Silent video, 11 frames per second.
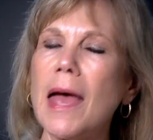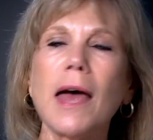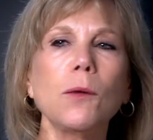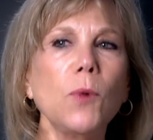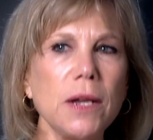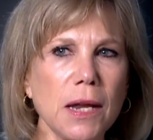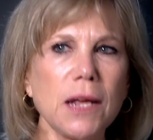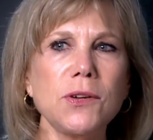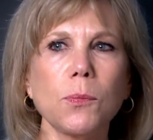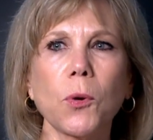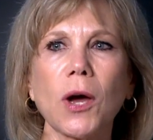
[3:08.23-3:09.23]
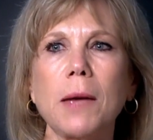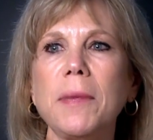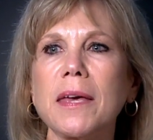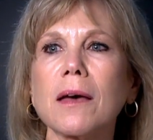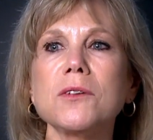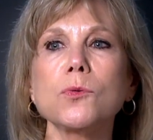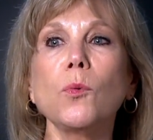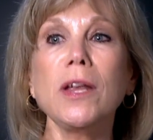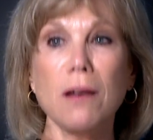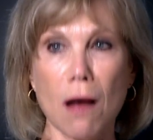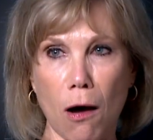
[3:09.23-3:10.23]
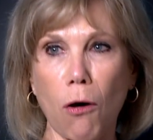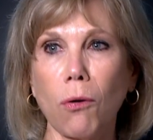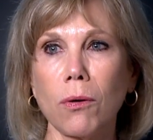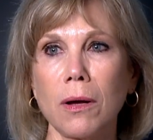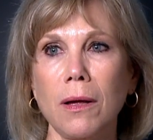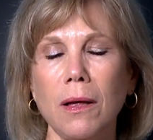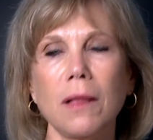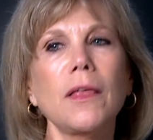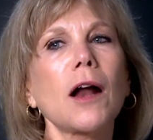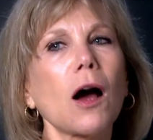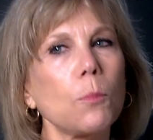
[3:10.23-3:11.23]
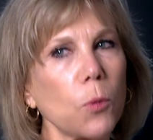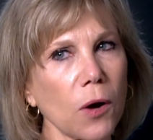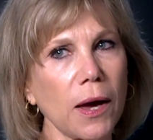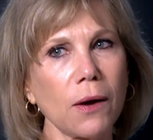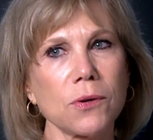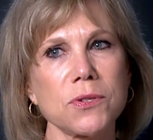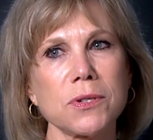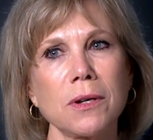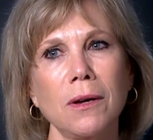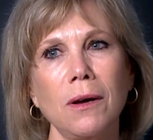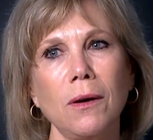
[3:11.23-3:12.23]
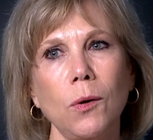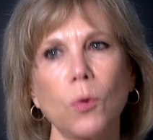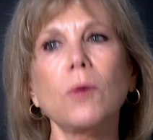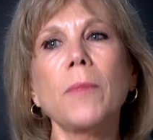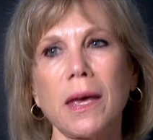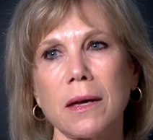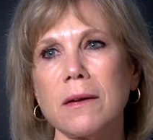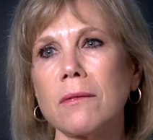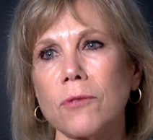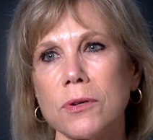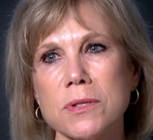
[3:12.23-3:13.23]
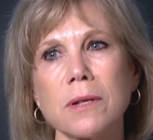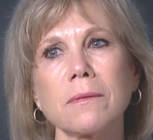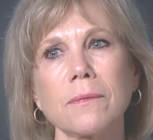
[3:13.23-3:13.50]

And we need to pray because we know that our prayers will make a difference.